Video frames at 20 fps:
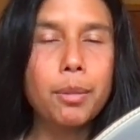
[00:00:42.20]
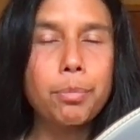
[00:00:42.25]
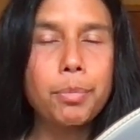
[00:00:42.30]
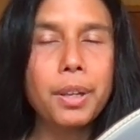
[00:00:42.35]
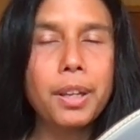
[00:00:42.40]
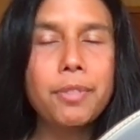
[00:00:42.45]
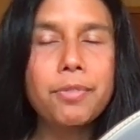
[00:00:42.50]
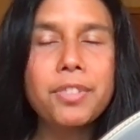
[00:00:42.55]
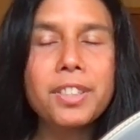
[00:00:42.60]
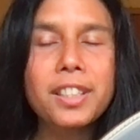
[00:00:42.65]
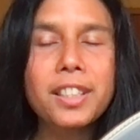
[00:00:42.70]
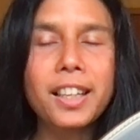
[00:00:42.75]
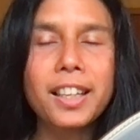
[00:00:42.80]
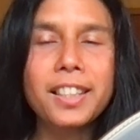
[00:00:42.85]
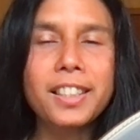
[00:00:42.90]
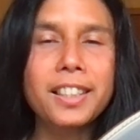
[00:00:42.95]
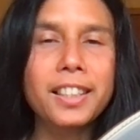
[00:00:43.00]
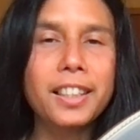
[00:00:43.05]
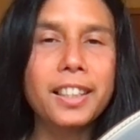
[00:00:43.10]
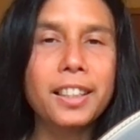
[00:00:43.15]

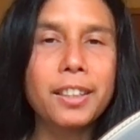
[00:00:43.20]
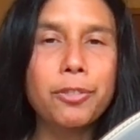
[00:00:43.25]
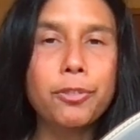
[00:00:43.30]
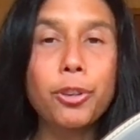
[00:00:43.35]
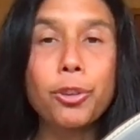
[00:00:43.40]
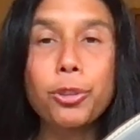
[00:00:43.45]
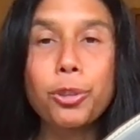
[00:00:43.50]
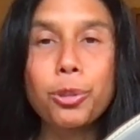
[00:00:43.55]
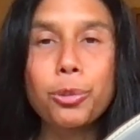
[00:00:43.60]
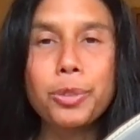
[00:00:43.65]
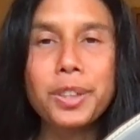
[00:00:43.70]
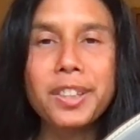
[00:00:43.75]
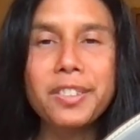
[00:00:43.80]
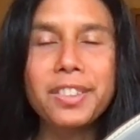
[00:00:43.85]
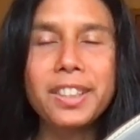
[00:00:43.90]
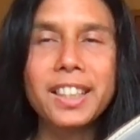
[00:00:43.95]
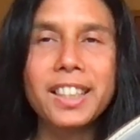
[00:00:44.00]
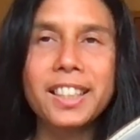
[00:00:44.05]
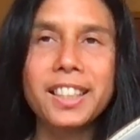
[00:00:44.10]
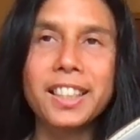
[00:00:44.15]
emphasizing vocal
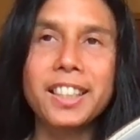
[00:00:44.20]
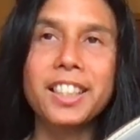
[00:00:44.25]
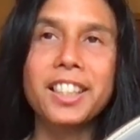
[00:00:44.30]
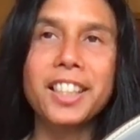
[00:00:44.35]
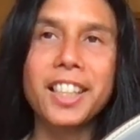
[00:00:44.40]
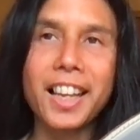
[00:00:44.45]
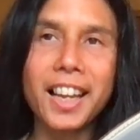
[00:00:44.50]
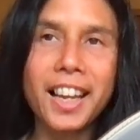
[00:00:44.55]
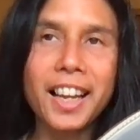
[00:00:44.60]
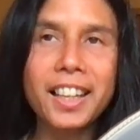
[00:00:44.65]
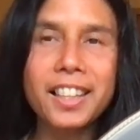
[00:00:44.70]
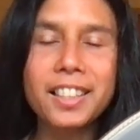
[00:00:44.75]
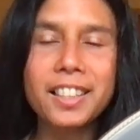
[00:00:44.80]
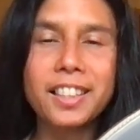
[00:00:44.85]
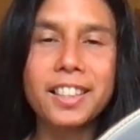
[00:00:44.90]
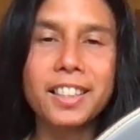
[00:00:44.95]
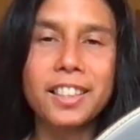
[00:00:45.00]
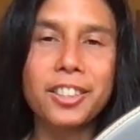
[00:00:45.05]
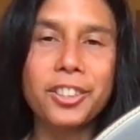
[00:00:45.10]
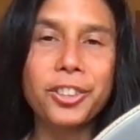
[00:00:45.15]
weavings and chants
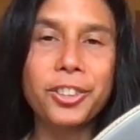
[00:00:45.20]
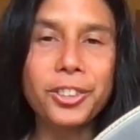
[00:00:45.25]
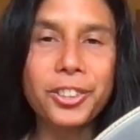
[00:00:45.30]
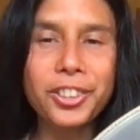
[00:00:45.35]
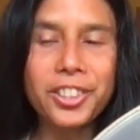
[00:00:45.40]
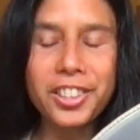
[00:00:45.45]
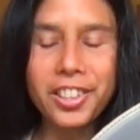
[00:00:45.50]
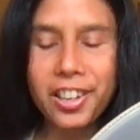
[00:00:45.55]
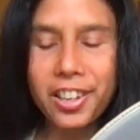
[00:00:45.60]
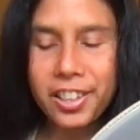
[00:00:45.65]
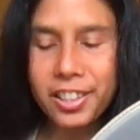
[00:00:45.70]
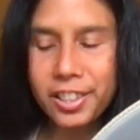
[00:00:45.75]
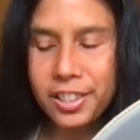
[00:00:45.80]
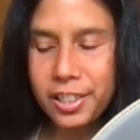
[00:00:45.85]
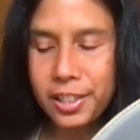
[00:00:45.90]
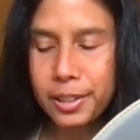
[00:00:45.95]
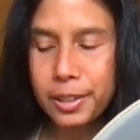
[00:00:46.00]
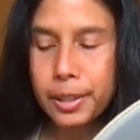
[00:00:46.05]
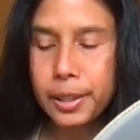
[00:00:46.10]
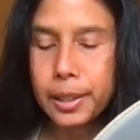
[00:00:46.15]
and circle songs.
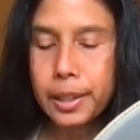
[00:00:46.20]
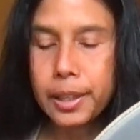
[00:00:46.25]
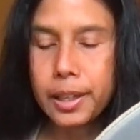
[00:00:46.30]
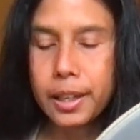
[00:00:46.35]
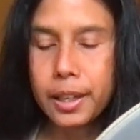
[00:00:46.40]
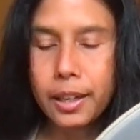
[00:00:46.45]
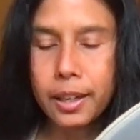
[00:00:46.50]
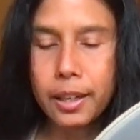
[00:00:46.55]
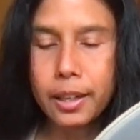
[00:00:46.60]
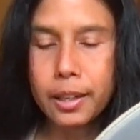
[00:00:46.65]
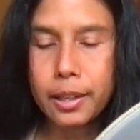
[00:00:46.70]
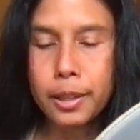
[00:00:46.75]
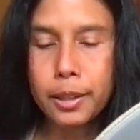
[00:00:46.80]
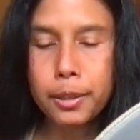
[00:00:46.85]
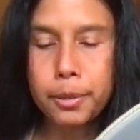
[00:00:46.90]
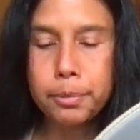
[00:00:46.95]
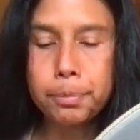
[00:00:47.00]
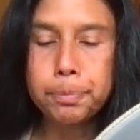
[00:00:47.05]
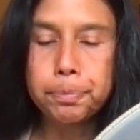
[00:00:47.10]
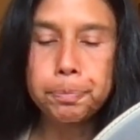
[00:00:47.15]

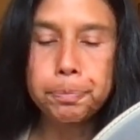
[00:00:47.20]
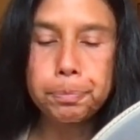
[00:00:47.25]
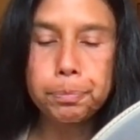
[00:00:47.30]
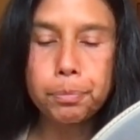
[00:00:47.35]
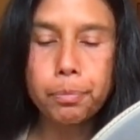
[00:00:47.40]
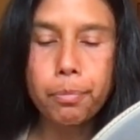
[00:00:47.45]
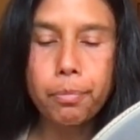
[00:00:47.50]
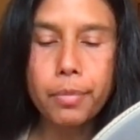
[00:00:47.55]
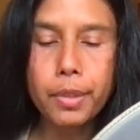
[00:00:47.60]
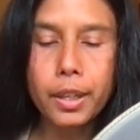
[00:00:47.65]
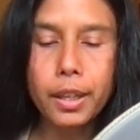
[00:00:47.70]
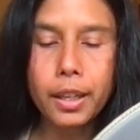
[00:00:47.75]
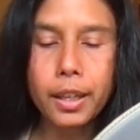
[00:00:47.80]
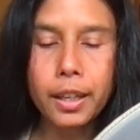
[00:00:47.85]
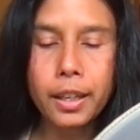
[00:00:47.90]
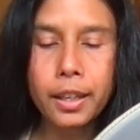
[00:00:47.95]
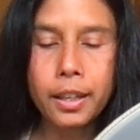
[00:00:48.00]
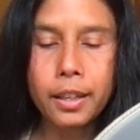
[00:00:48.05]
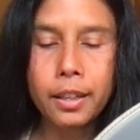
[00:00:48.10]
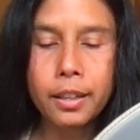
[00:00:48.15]
Um,
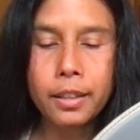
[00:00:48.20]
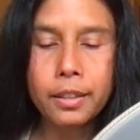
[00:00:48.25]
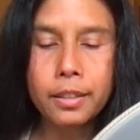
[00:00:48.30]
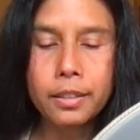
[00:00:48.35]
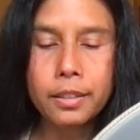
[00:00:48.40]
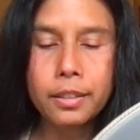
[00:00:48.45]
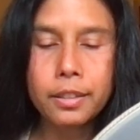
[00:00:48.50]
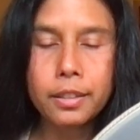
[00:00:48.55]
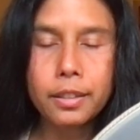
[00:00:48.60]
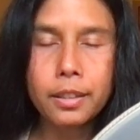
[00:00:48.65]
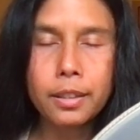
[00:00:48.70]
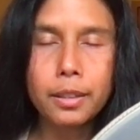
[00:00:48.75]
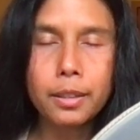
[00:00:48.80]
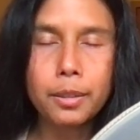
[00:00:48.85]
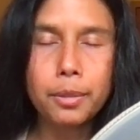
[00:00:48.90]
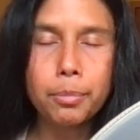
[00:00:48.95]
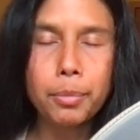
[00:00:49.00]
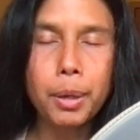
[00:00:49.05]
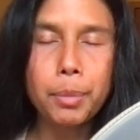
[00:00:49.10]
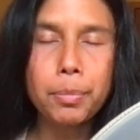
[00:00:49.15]
and
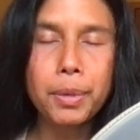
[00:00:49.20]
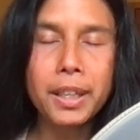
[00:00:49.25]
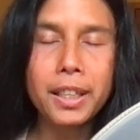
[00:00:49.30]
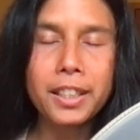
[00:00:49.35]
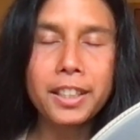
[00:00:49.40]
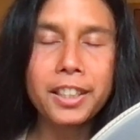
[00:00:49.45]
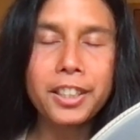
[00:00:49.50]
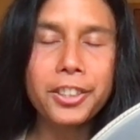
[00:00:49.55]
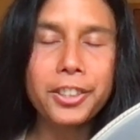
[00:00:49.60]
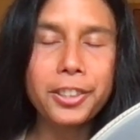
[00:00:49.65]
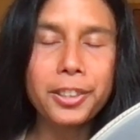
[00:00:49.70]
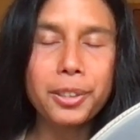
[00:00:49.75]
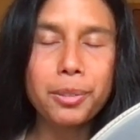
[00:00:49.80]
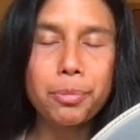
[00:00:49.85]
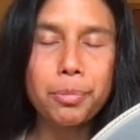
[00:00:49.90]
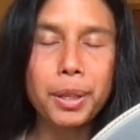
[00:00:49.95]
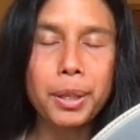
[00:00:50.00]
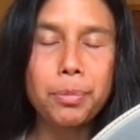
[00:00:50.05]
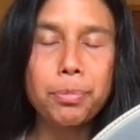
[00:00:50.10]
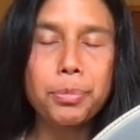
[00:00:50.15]
my main teacher,
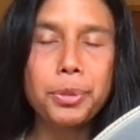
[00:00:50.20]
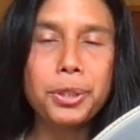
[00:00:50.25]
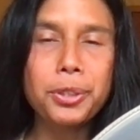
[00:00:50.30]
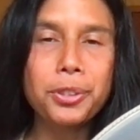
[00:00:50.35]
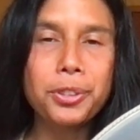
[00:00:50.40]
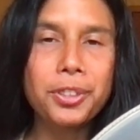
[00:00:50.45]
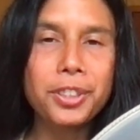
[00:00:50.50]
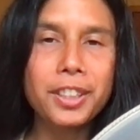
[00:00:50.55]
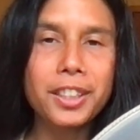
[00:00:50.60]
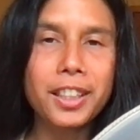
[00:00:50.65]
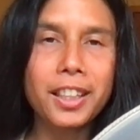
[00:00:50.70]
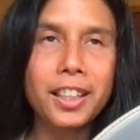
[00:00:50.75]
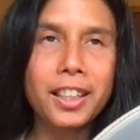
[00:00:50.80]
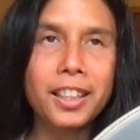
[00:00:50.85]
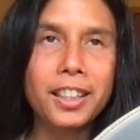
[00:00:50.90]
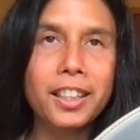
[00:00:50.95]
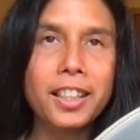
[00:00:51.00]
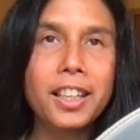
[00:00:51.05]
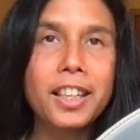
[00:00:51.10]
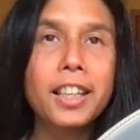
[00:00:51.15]
main muse,
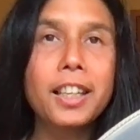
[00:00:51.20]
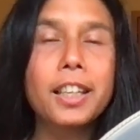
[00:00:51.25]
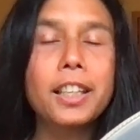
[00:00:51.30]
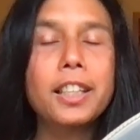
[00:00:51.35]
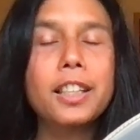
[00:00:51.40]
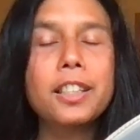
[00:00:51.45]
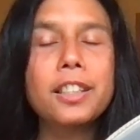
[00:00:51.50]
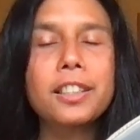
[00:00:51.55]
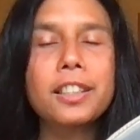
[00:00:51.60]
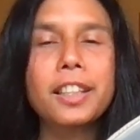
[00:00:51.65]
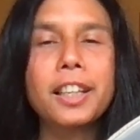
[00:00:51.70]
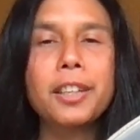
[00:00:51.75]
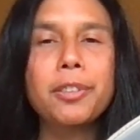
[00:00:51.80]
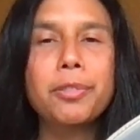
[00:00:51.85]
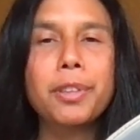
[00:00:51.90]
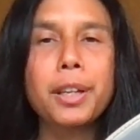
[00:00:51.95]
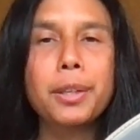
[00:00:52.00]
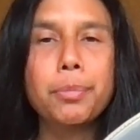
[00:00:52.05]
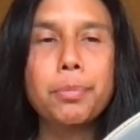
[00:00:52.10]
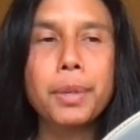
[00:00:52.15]
is Lane
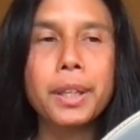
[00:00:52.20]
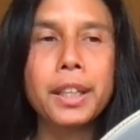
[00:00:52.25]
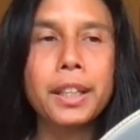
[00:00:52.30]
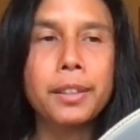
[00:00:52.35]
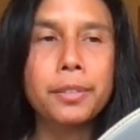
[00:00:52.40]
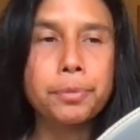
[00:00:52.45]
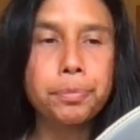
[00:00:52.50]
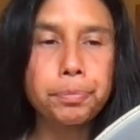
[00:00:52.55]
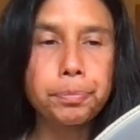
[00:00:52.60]
Redman